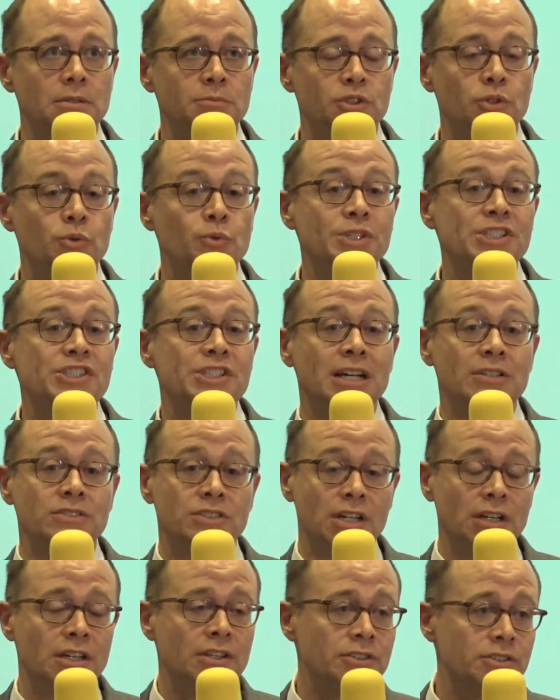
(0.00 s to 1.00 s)
reach out
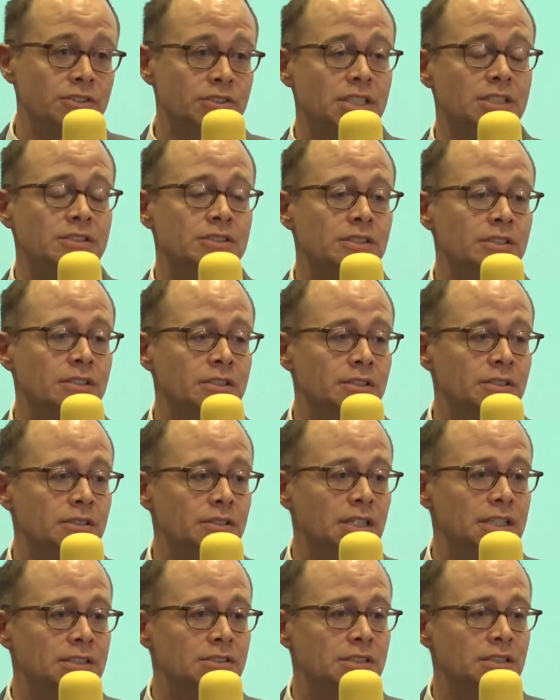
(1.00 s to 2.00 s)
to others and
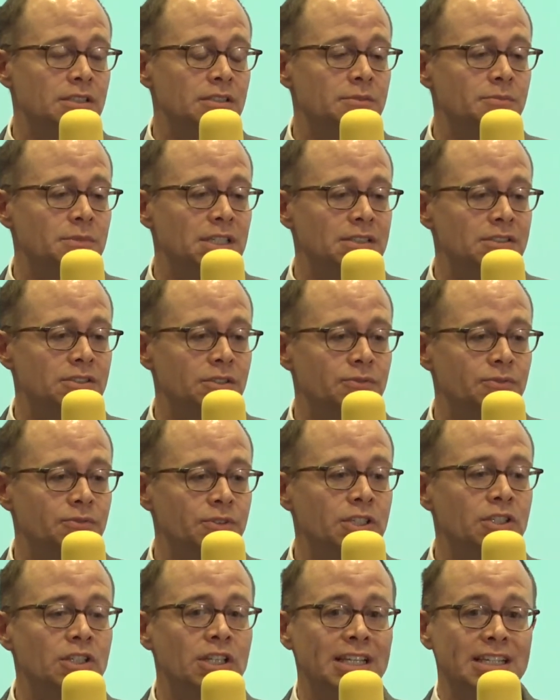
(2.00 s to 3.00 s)
to
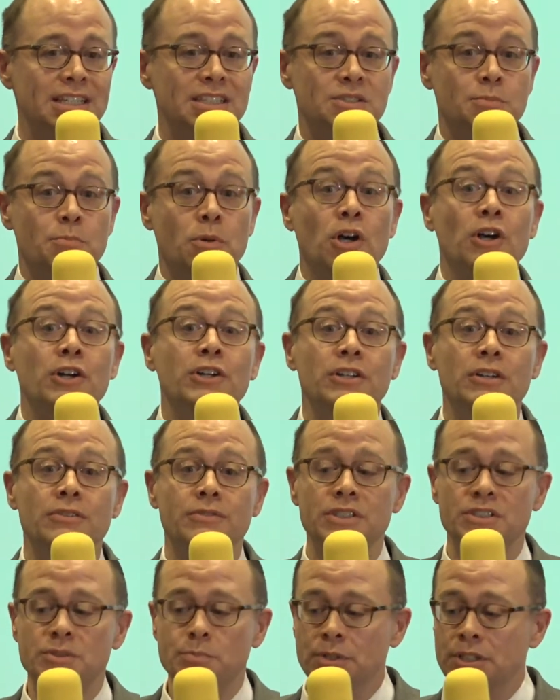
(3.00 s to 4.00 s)
feel like it's part of
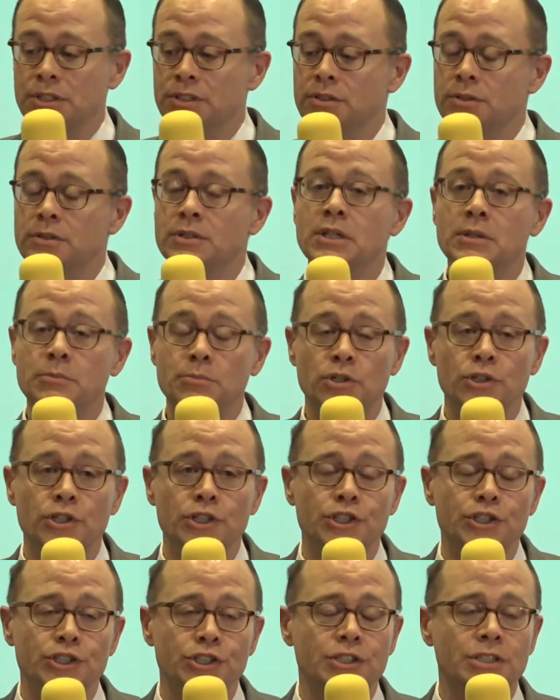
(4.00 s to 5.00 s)
this bigger
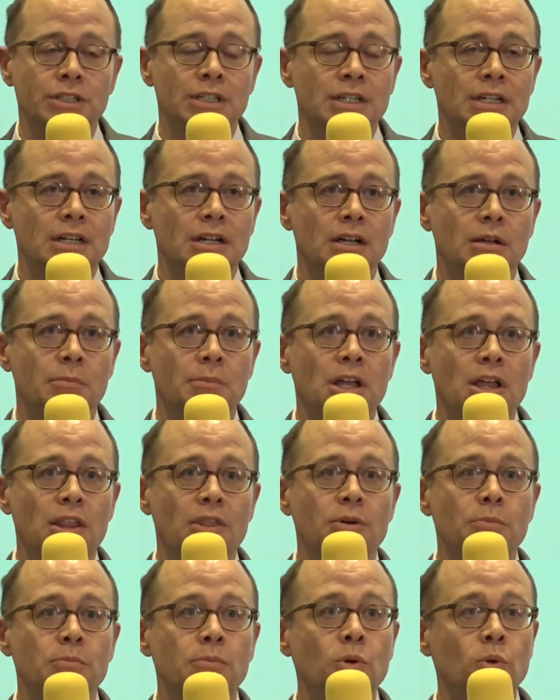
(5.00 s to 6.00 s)
push,
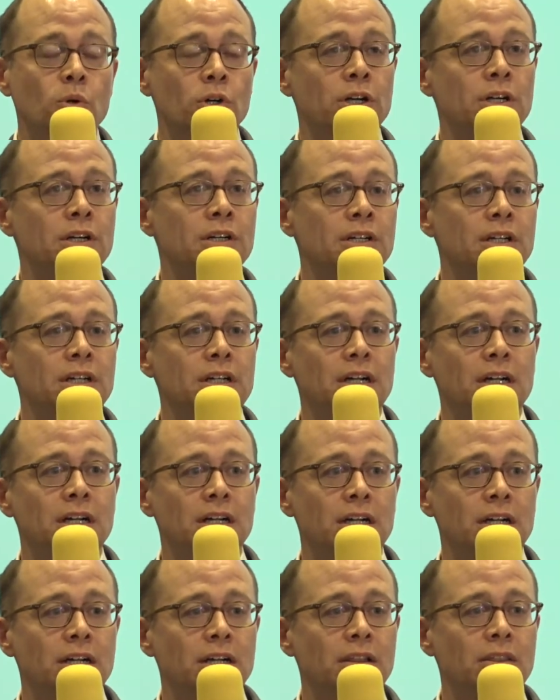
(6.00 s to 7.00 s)
the more
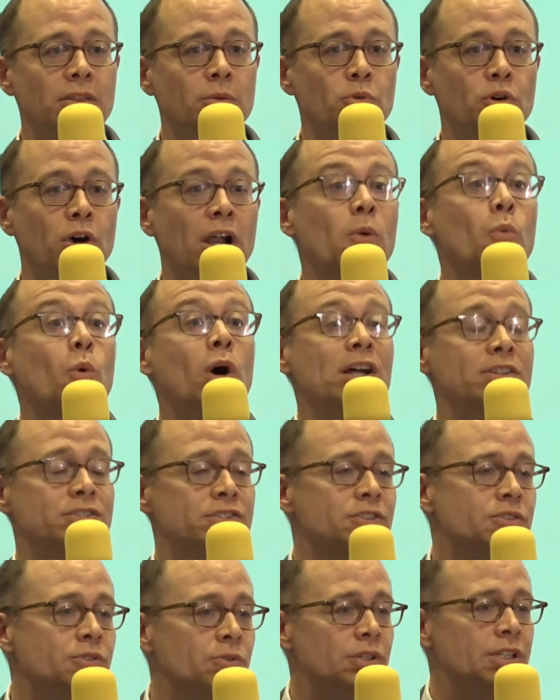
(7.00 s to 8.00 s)
I want
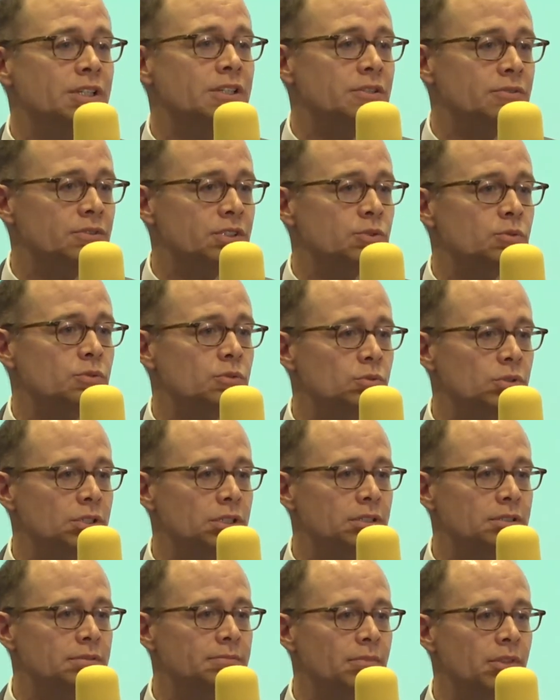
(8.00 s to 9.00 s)
to do the individual
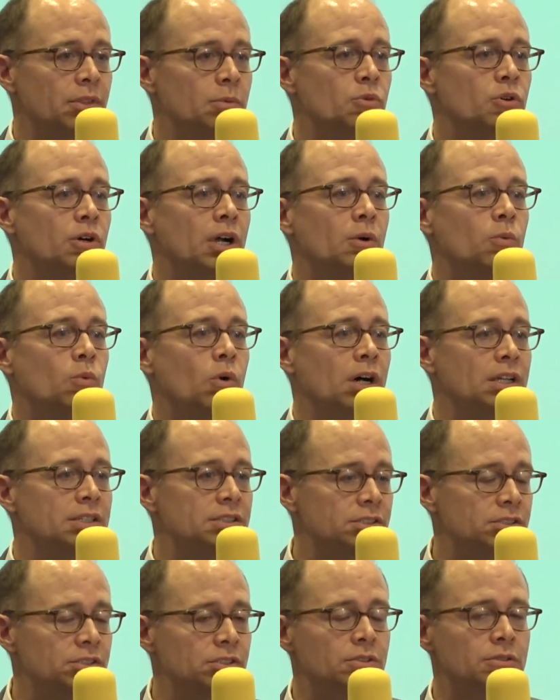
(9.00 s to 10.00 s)
work, the more I
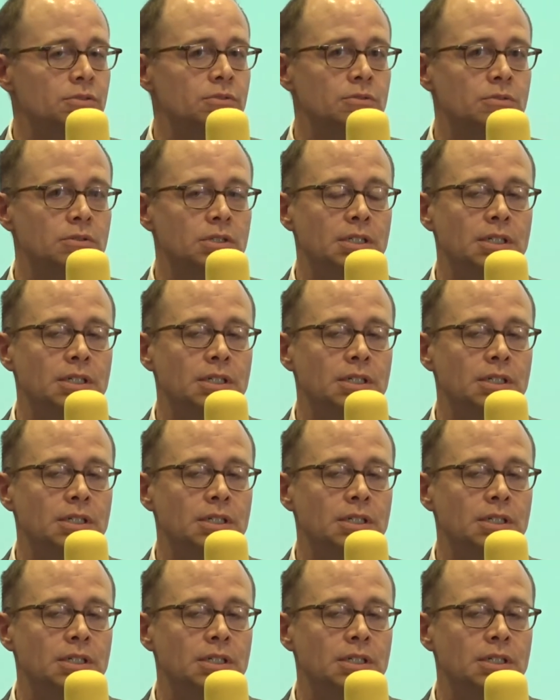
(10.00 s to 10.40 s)
want to